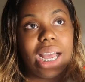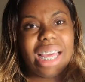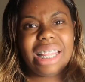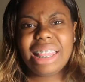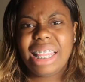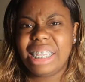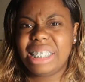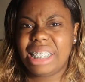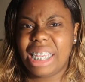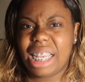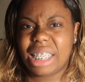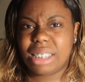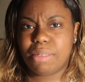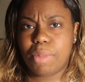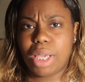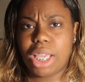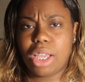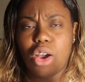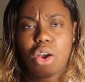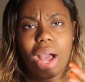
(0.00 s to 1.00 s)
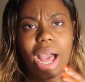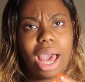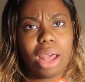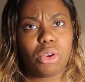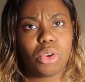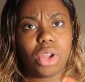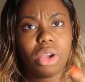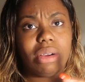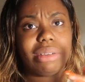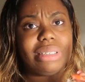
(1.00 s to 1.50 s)
I think she has mango. I
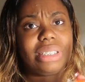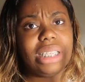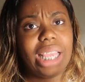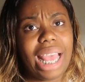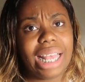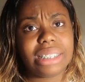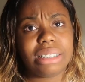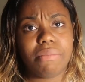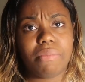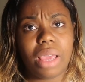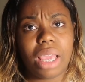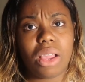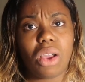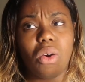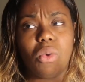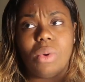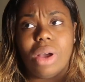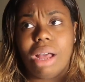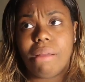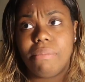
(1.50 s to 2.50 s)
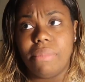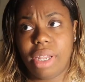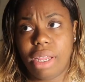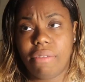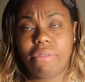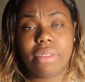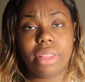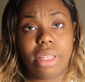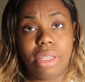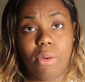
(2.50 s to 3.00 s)
don't know. She has a mango one. I'm
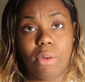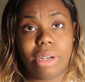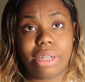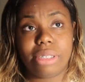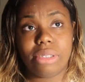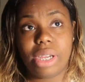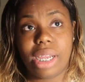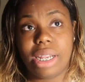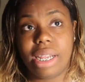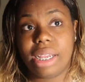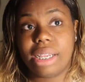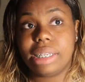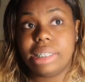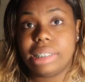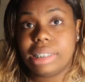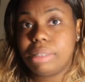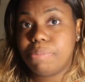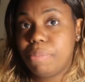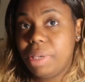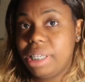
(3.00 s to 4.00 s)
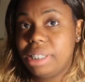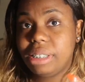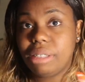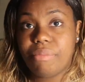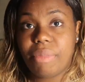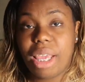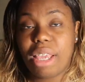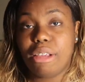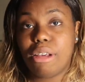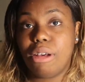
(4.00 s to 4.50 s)
definitely going to try that because peach
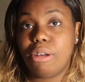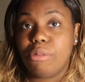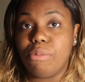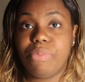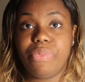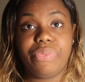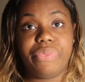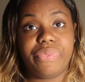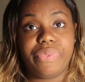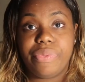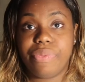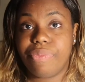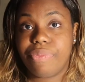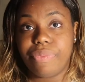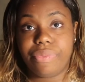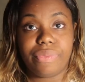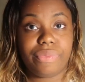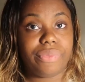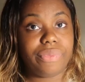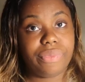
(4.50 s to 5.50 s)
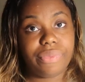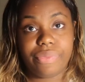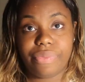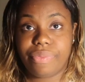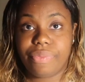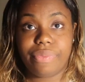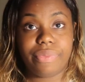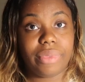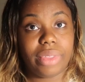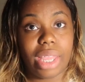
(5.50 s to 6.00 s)
and mango,
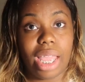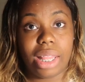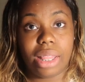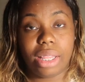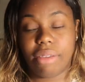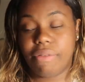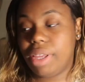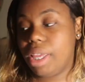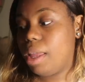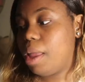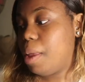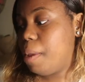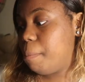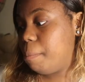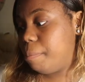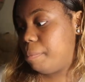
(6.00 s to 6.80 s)
I love it.